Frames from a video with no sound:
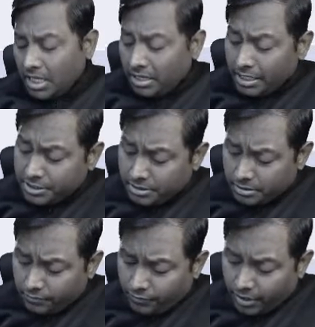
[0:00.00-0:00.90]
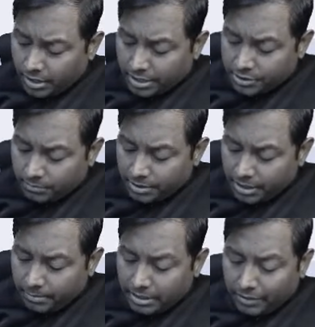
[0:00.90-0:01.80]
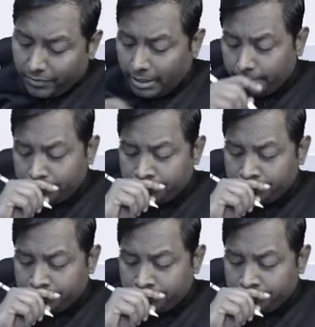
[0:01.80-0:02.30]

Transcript: Let's fill rest of the table that we have.